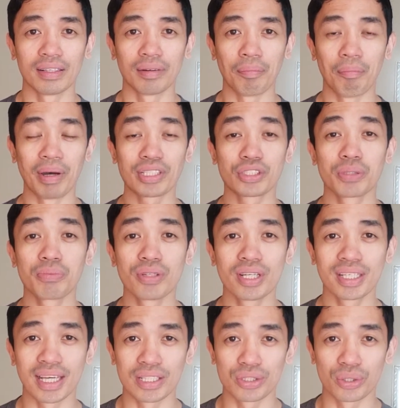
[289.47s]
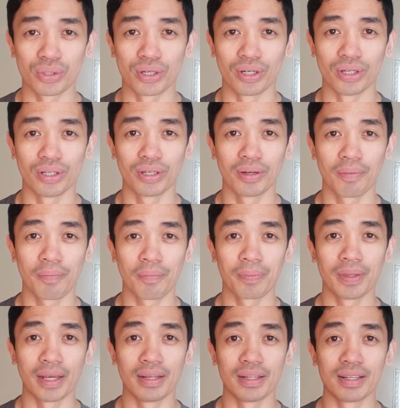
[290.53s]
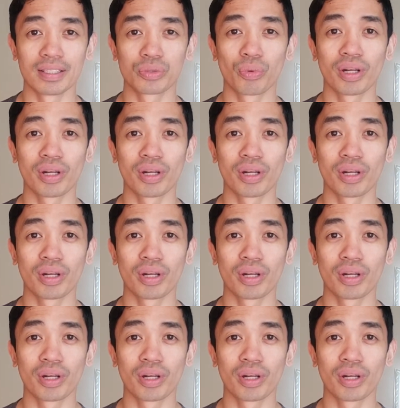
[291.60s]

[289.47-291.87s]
must communicate to her that it is